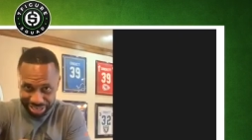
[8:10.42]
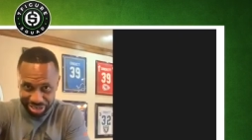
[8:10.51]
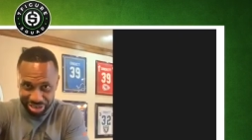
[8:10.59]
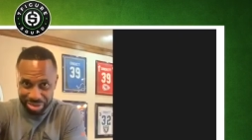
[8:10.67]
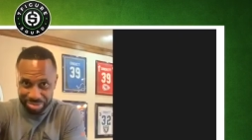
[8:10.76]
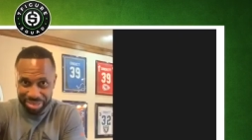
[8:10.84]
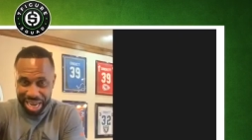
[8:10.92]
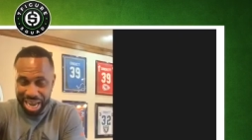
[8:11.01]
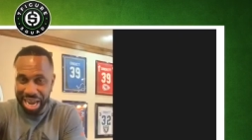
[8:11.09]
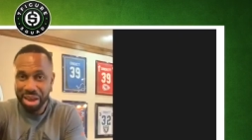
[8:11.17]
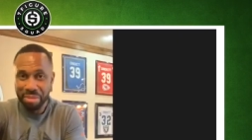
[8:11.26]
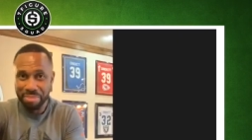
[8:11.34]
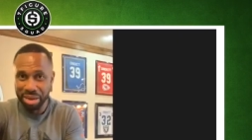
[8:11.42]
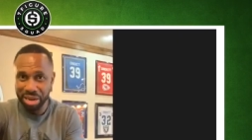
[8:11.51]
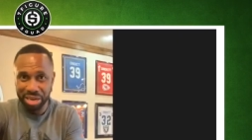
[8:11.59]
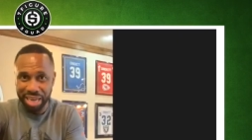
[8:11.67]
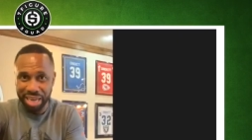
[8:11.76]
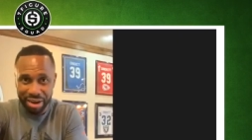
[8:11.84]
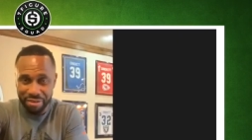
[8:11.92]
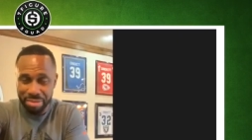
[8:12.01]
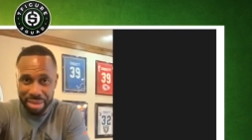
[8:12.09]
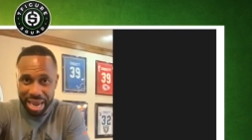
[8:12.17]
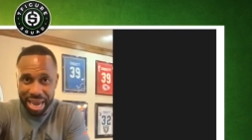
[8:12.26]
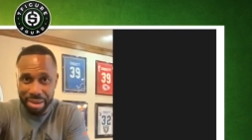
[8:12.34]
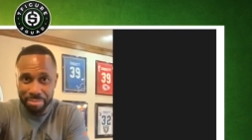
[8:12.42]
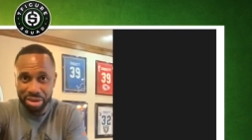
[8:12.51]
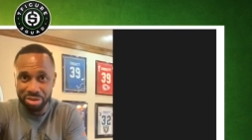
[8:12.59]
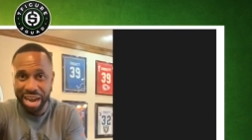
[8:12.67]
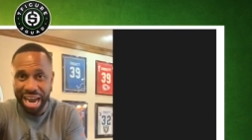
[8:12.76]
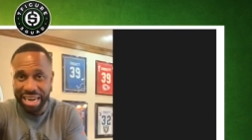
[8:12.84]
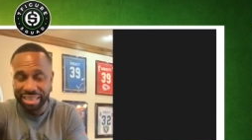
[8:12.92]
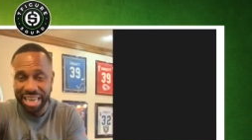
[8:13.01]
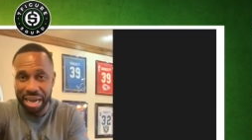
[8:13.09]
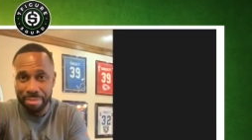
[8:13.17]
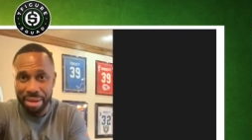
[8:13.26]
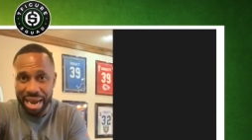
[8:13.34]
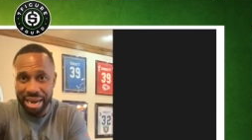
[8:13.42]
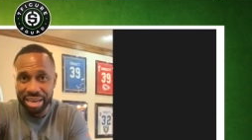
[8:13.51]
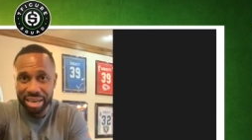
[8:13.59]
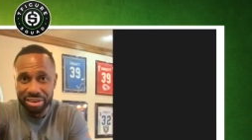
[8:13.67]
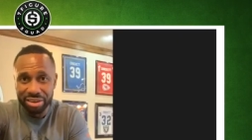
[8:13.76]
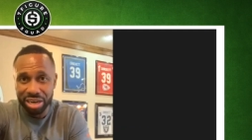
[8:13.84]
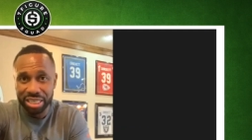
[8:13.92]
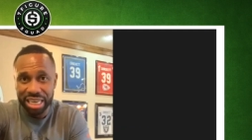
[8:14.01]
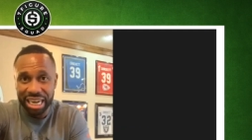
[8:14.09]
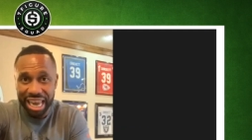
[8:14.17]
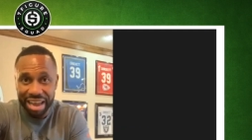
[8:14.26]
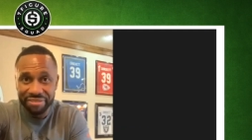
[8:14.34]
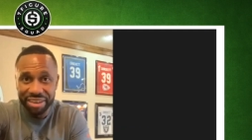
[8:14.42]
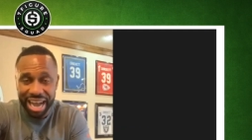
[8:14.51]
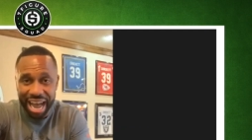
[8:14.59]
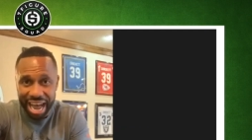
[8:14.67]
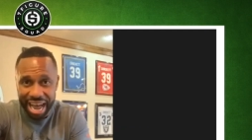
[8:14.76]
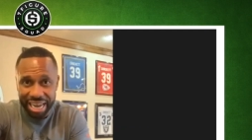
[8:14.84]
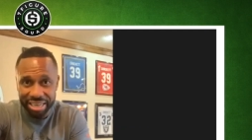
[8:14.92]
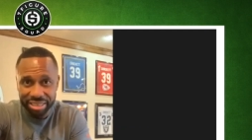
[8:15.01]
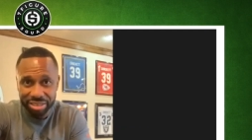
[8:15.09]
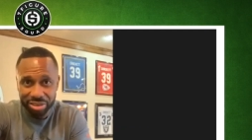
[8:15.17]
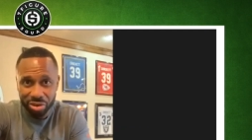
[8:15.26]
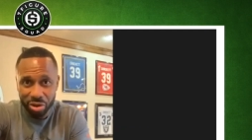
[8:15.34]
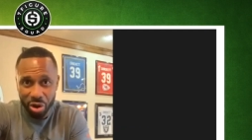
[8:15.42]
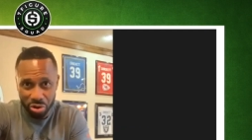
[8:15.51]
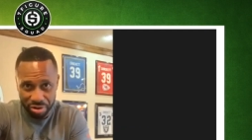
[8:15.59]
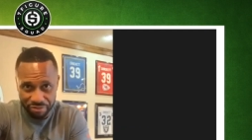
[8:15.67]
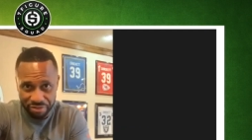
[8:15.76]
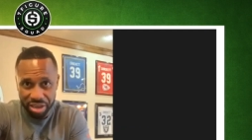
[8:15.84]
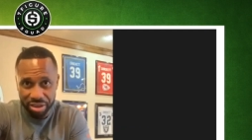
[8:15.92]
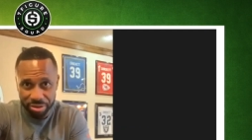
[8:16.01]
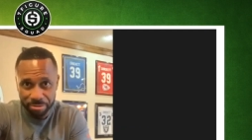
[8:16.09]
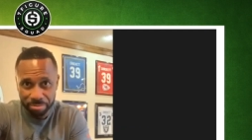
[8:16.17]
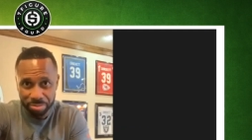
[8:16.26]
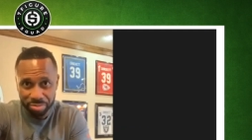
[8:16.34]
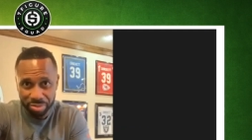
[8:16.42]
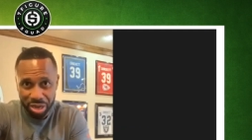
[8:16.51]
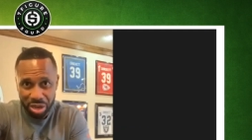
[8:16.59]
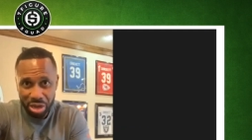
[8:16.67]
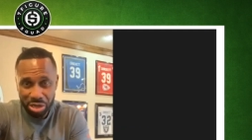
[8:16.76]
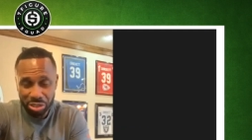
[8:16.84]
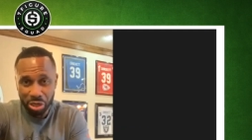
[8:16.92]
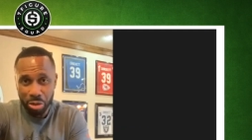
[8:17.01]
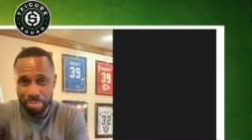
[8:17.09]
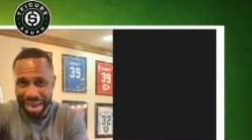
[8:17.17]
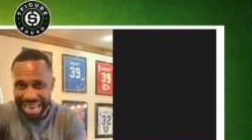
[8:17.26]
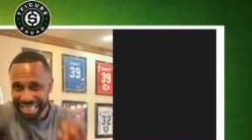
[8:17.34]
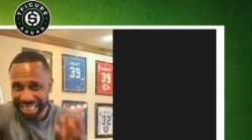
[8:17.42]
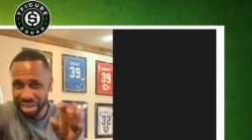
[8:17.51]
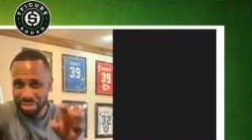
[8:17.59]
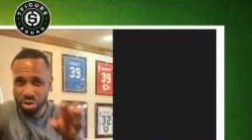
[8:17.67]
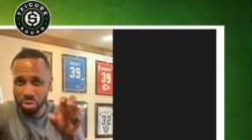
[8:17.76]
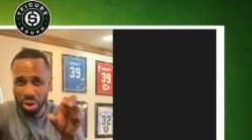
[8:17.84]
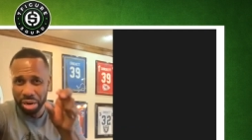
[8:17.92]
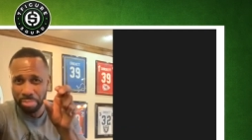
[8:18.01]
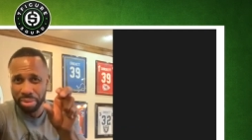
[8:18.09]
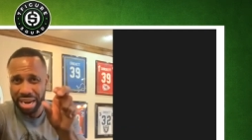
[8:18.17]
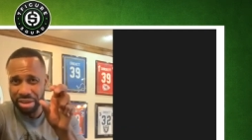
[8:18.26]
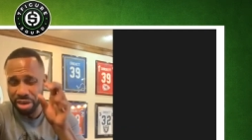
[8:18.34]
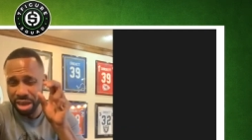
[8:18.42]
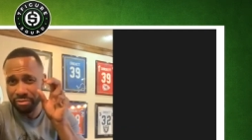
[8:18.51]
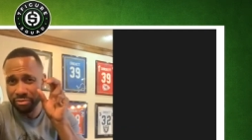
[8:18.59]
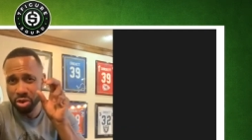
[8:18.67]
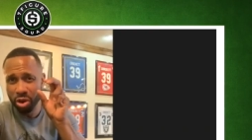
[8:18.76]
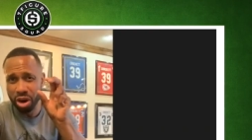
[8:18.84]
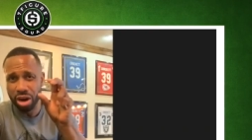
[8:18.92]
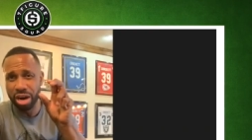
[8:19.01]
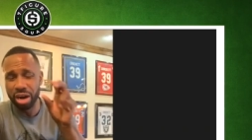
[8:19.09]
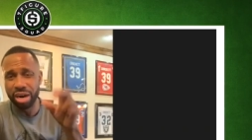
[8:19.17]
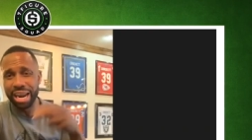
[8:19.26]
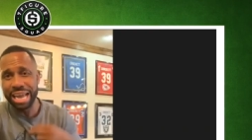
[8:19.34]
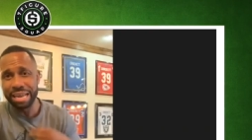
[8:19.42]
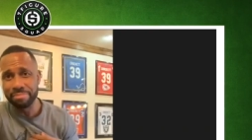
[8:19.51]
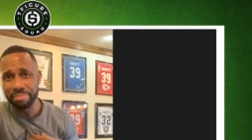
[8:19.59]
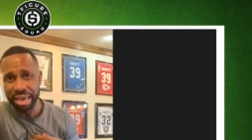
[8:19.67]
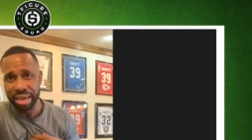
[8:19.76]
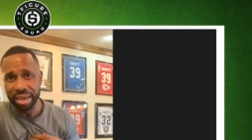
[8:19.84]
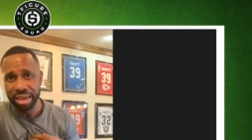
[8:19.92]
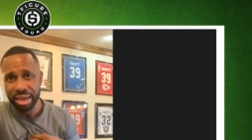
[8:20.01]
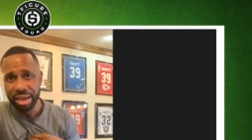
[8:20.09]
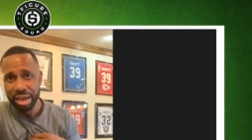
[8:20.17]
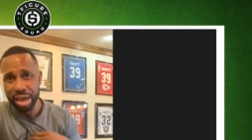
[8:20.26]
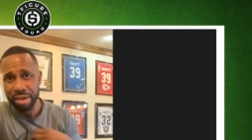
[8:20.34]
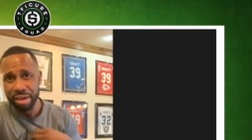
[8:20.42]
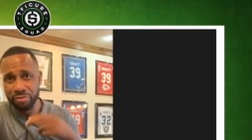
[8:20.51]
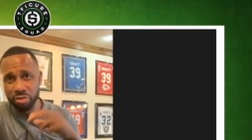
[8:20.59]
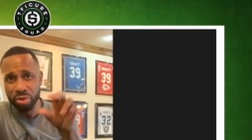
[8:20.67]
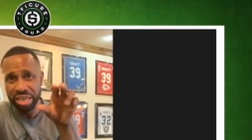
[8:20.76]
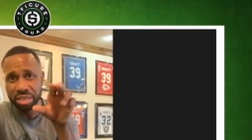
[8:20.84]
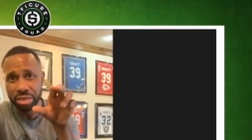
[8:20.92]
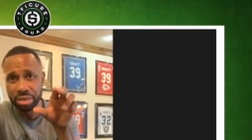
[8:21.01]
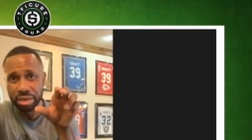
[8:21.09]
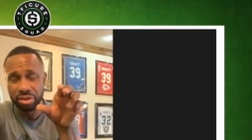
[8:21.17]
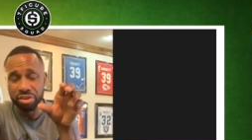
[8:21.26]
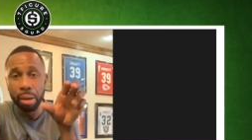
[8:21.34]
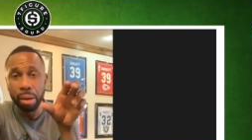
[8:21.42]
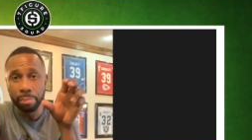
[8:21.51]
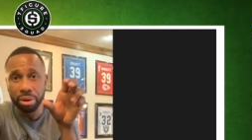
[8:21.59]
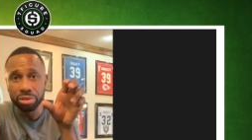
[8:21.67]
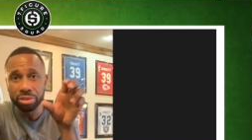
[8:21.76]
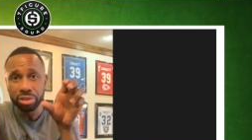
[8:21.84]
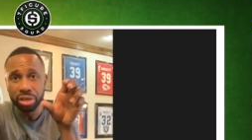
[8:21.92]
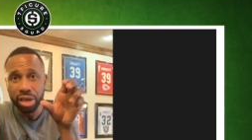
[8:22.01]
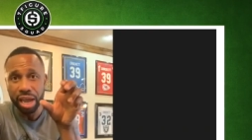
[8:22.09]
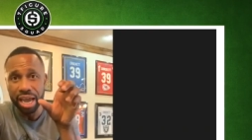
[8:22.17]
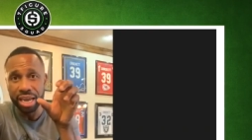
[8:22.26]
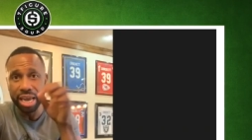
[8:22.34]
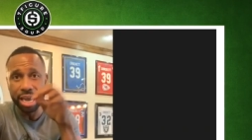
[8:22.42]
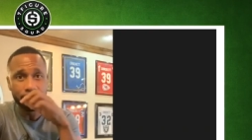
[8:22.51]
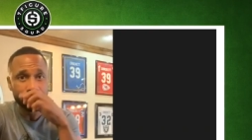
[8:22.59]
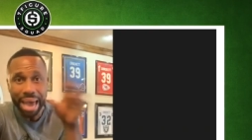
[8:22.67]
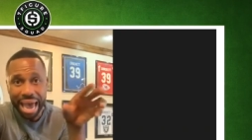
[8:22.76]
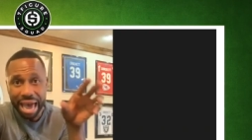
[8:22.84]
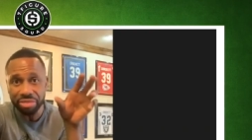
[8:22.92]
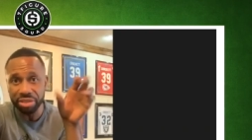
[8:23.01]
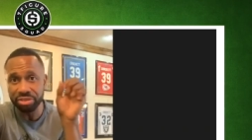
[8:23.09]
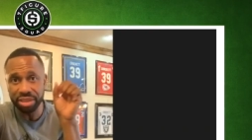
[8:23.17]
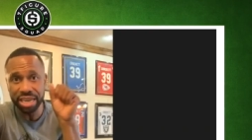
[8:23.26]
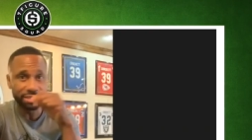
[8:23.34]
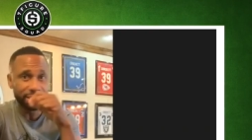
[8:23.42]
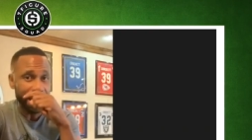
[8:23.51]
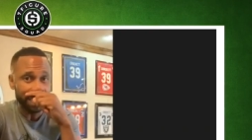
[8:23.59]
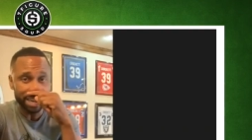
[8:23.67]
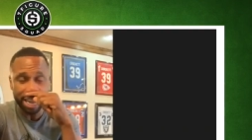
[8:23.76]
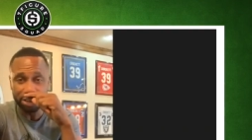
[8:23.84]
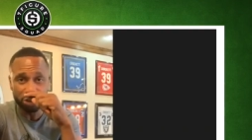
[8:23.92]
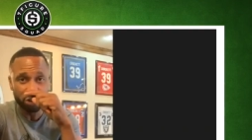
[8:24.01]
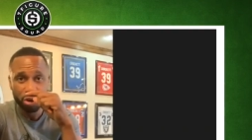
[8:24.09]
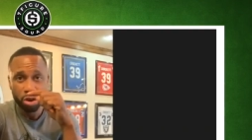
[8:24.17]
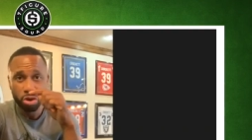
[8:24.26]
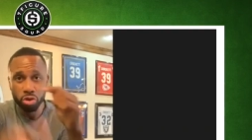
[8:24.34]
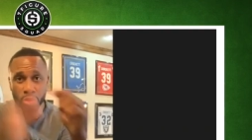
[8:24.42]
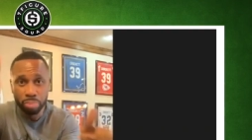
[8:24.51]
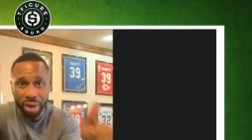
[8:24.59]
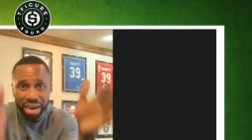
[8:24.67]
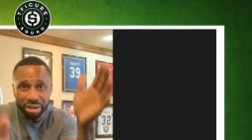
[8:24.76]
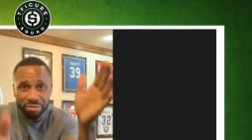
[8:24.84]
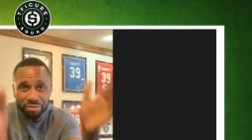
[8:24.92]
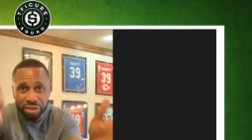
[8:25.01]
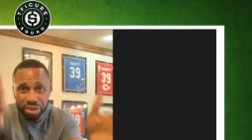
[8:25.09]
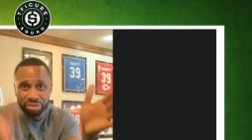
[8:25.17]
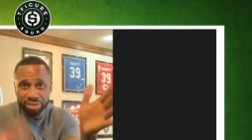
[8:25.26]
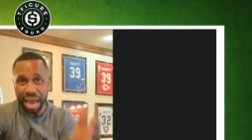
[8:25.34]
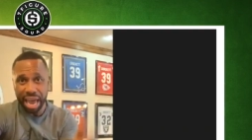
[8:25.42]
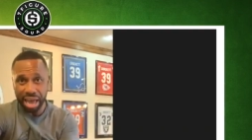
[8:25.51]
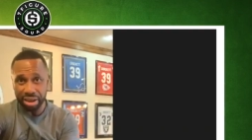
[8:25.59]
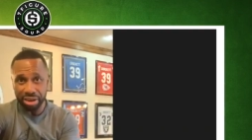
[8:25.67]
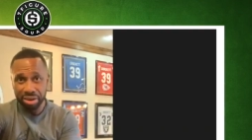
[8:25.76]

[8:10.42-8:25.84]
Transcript: You know what I'm saying? Because every man, you got to think about it. There's 11 guys on a field. So basically, if you are the, if, if you are, are like me, if you into numbers and, and math and things of that nature, you break a field down.